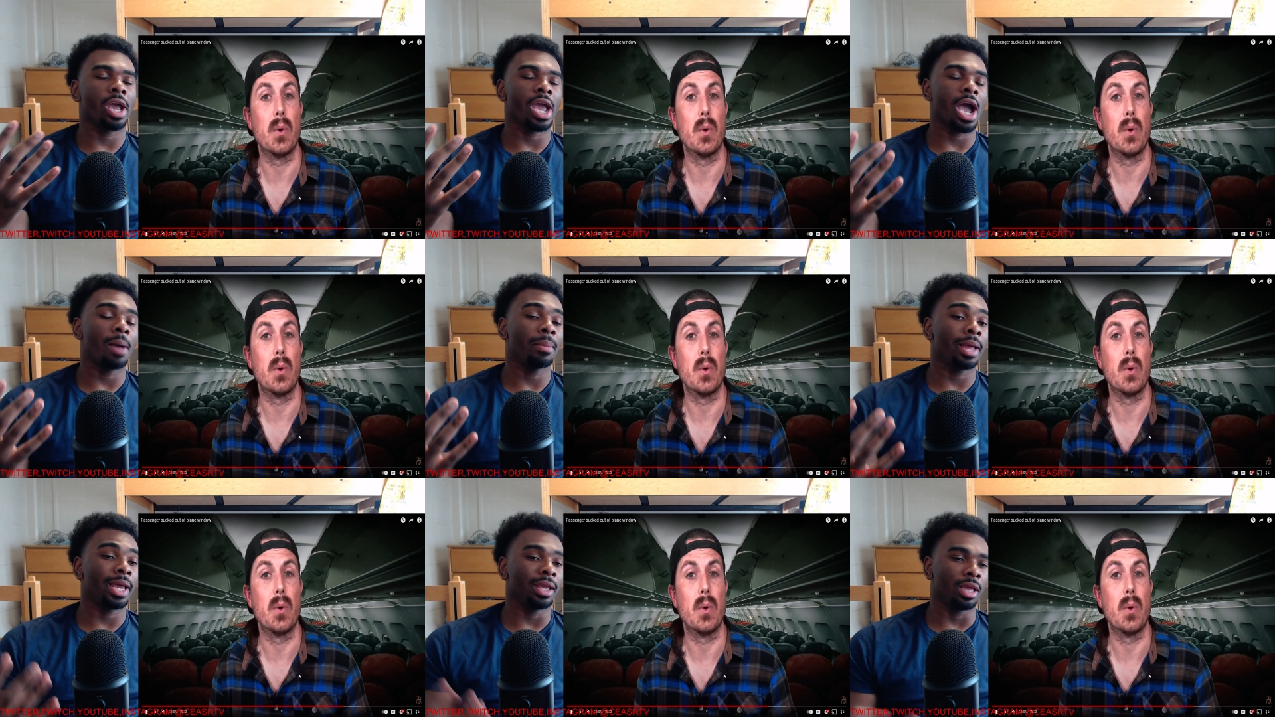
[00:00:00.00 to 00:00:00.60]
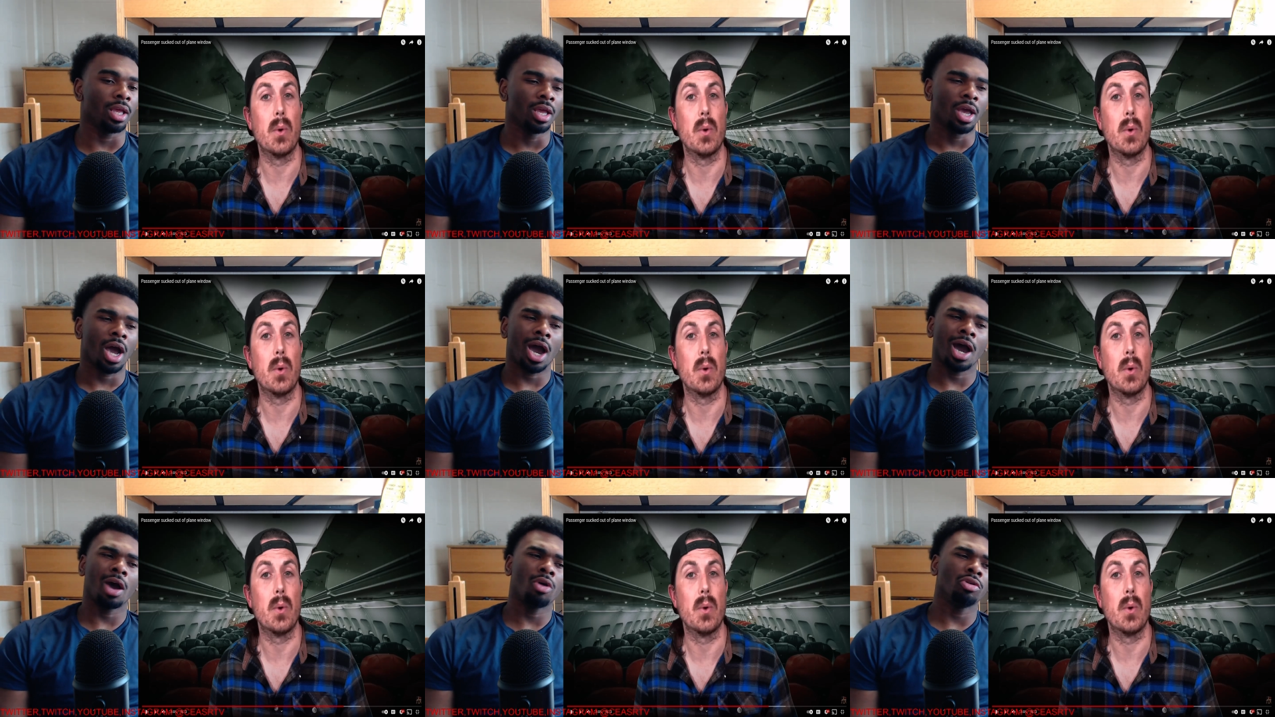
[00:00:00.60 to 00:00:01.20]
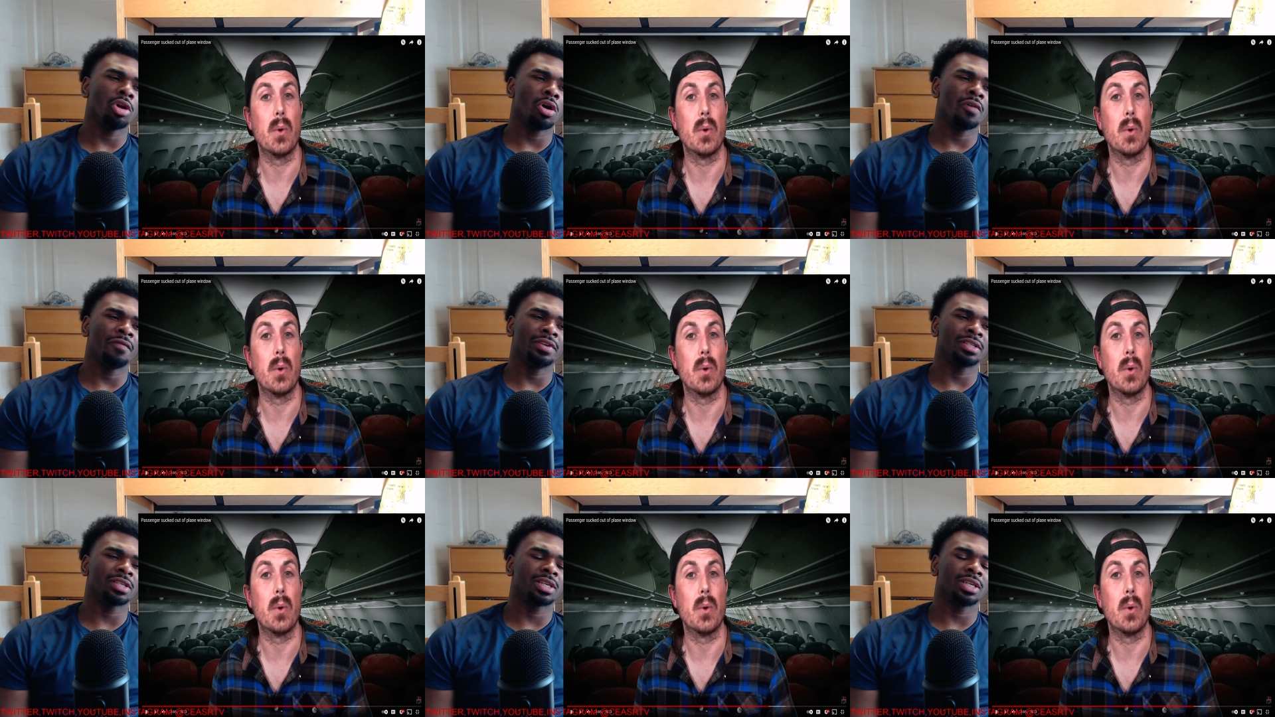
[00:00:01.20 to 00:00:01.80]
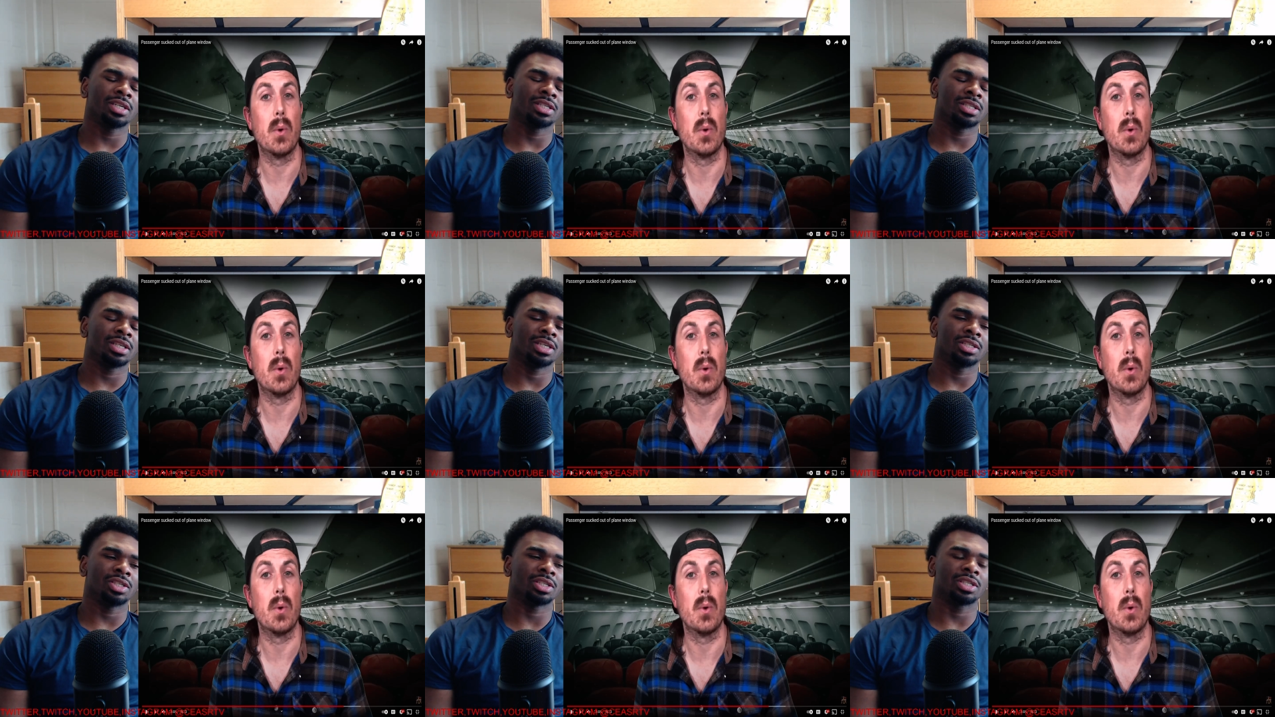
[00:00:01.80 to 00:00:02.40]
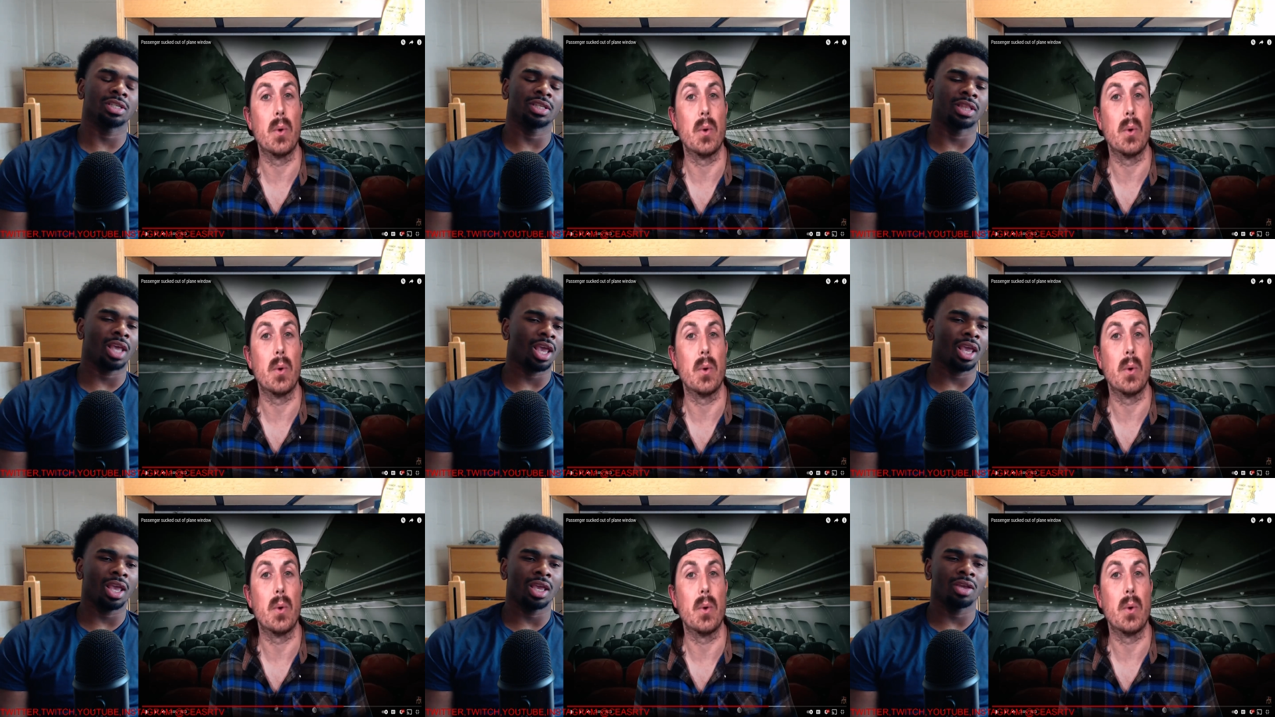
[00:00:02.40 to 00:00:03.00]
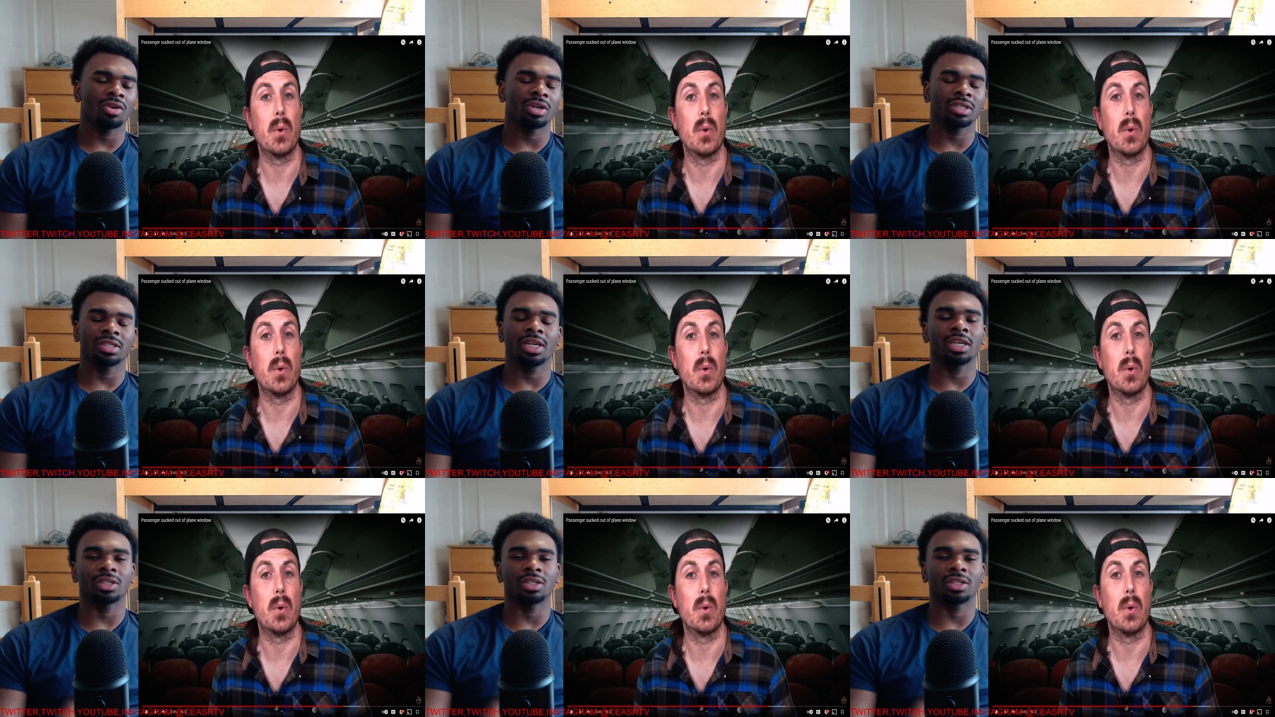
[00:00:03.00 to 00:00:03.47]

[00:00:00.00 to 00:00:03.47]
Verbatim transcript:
Speaker 1: I'm like, I don't know if it's because it's just a thing, you know what I'm saying?